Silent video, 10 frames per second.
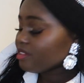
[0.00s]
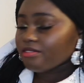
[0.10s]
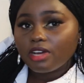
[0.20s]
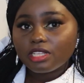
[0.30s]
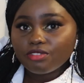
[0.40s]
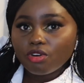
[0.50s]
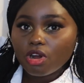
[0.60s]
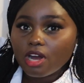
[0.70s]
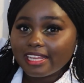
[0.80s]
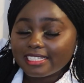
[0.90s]
The Vert
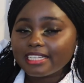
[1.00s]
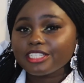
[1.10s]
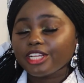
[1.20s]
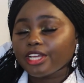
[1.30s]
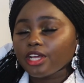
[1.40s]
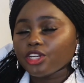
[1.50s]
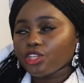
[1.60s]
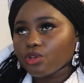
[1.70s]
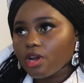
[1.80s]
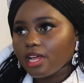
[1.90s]
Veron color is actually a
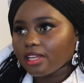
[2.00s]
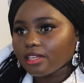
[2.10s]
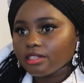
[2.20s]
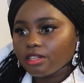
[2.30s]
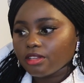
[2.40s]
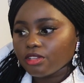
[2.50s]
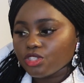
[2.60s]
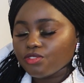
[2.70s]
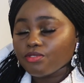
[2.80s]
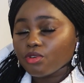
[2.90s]
new color
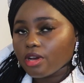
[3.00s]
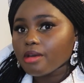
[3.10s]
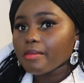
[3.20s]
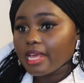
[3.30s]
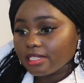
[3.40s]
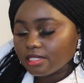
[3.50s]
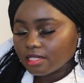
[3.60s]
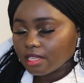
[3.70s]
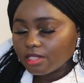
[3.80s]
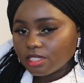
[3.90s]
for
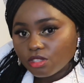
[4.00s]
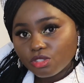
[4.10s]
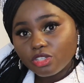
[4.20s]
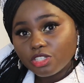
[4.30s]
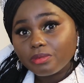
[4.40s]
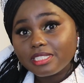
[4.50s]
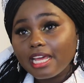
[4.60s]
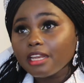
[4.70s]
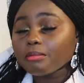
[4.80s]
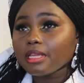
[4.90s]
Hermes. The sales associate was
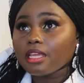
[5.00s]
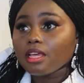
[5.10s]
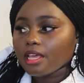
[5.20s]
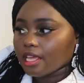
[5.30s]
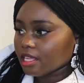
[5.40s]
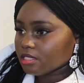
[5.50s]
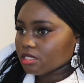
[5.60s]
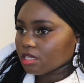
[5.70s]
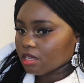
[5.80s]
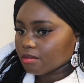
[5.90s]
telling me
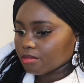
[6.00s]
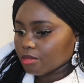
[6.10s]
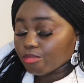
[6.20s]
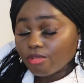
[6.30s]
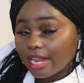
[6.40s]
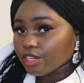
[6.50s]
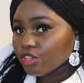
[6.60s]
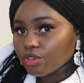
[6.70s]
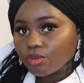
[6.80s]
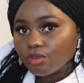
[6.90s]
it's brand
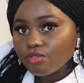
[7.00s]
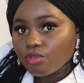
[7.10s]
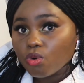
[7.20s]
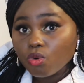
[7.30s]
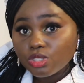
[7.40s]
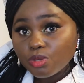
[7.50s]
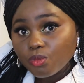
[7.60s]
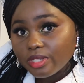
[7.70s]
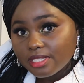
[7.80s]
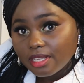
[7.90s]
new for
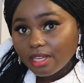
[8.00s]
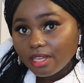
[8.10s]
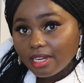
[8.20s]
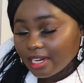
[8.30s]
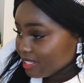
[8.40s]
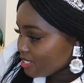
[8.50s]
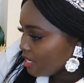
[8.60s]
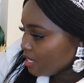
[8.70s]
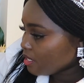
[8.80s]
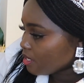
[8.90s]
autumn winter
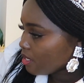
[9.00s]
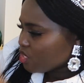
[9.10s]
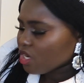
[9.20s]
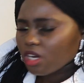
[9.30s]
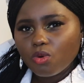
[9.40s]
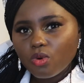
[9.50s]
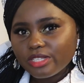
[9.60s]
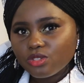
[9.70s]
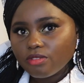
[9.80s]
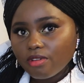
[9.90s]
19
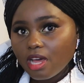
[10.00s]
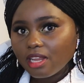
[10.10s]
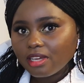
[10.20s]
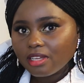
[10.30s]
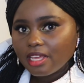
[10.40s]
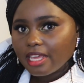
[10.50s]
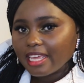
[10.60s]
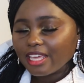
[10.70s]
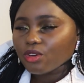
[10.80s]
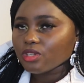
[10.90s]
turquoise sort of color.
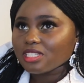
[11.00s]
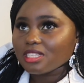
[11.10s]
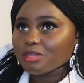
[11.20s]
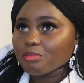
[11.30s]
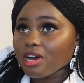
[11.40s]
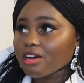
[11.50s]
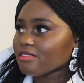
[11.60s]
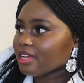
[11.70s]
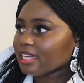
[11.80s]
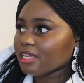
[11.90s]
It goes
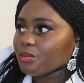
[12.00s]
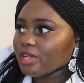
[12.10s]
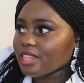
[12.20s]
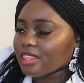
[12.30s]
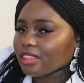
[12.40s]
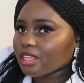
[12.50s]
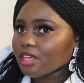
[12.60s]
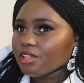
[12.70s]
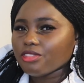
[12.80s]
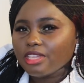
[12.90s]
perfectly with
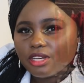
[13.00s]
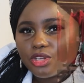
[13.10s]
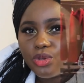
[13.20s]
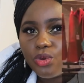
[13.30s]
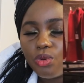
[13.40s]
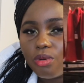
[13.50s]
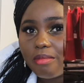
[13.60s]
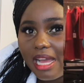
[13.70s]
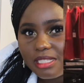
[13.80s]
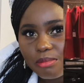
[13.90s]
the new
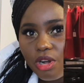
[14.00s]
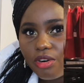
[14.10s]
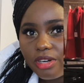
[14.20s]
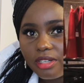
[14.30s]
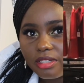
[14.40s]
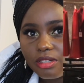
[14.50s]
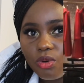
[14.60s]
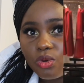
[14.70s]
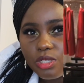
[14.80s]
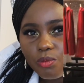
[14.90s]
Max Mara
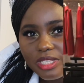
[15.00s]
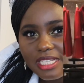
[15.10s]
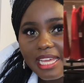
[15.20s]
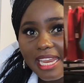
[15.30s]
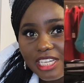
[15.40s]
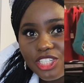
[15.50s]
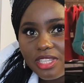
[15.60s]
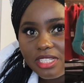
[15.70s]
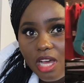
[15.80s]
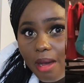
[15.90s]
autumn winter collection
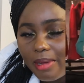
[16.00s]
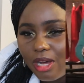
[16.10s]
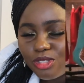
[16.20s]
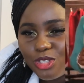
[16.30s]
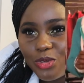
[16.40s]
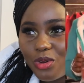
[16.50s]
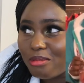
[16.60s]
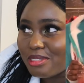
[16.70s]
that's come out, so I'll